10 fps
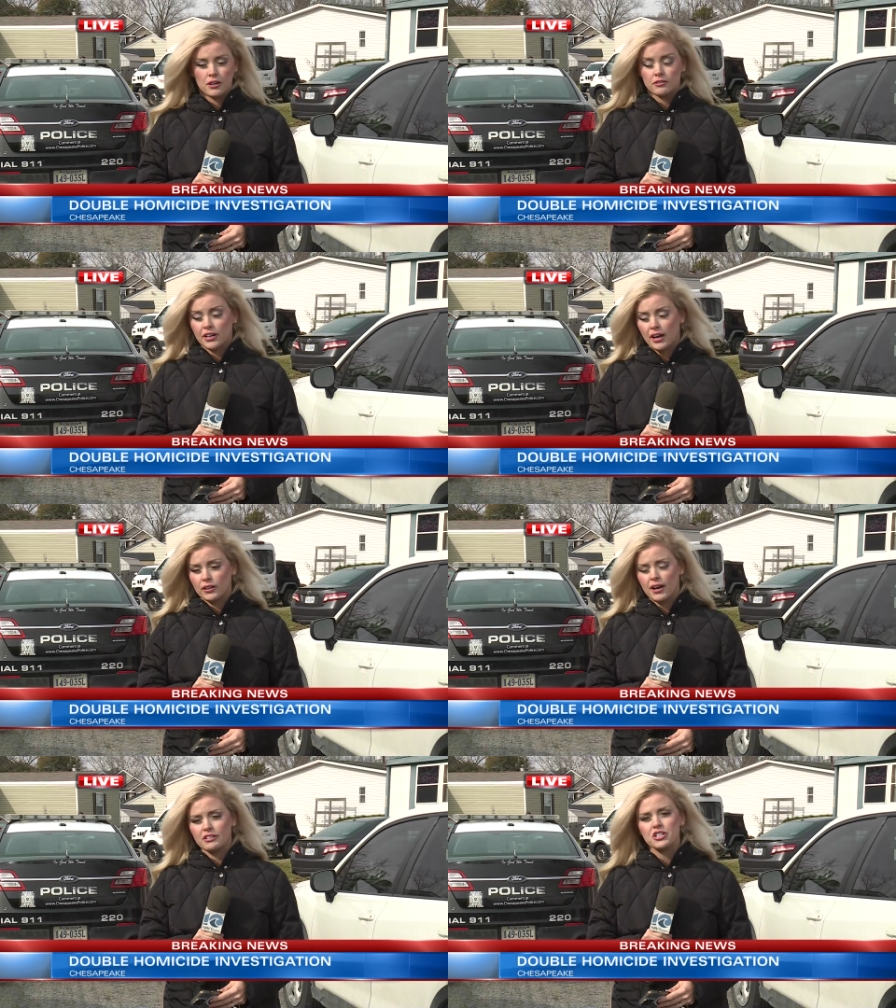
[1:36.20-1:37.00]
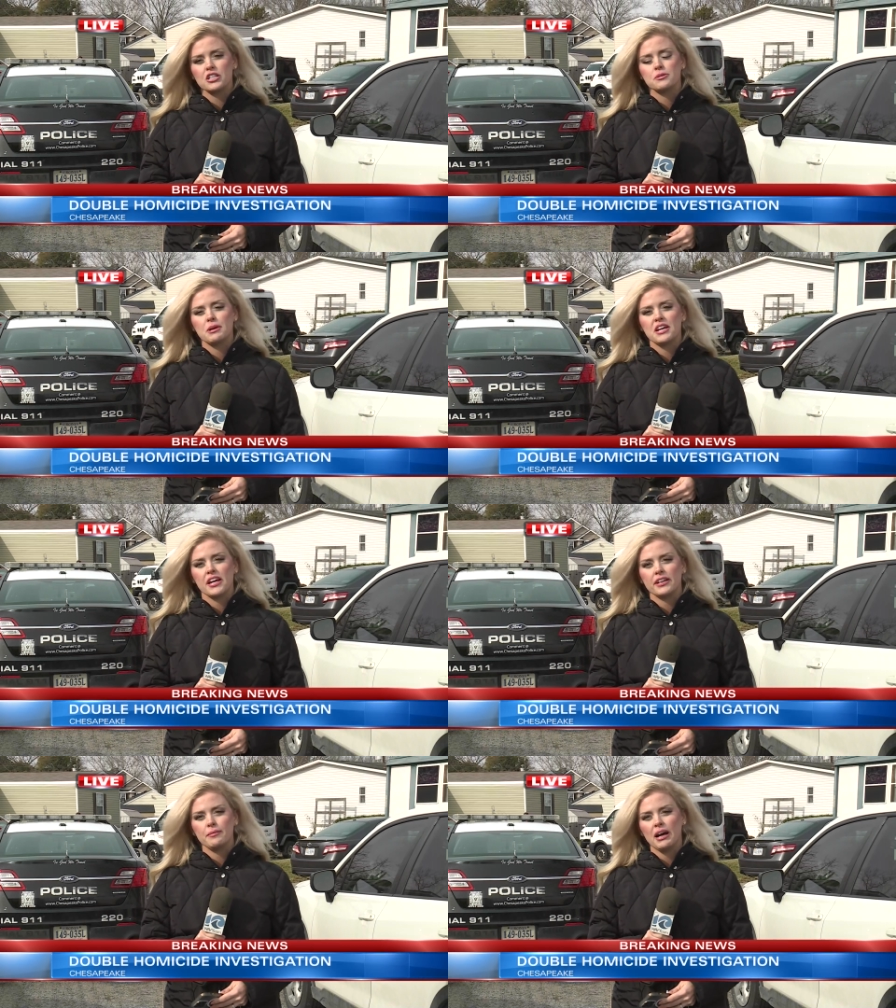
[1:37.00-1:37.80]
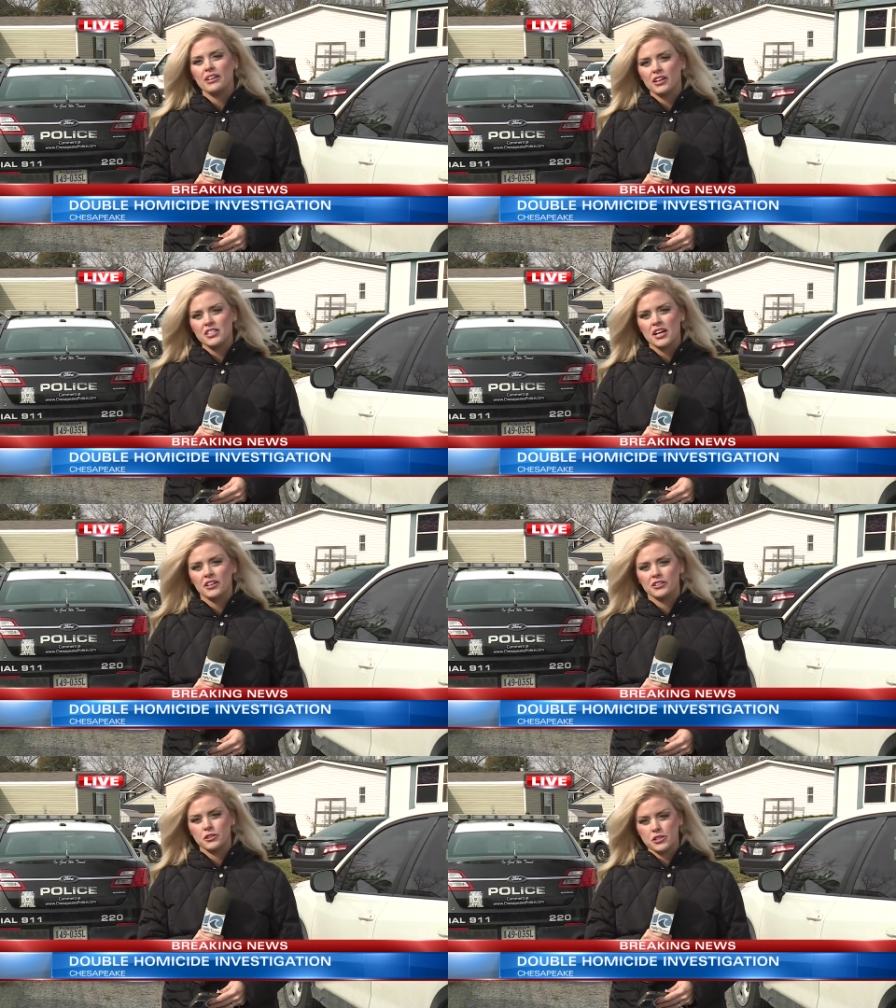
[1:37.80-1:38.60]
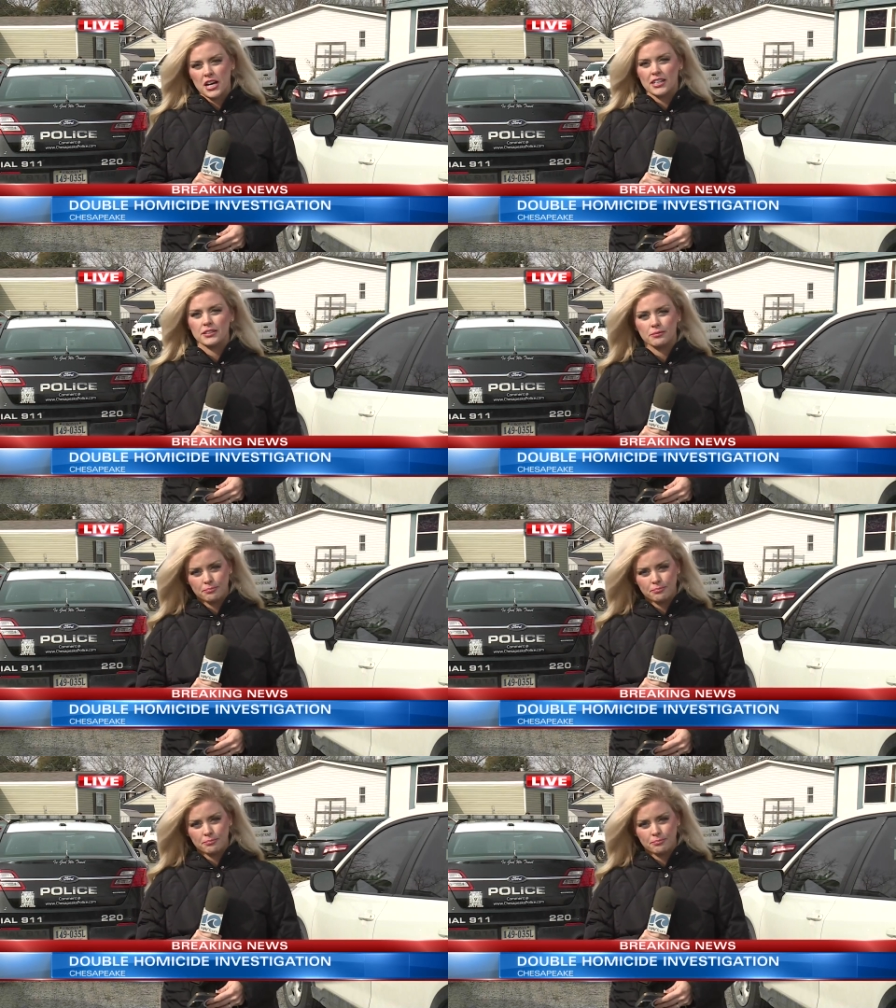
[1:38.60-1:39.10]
For now, live in Chesapeake, Haley Mylon, 10 on your side.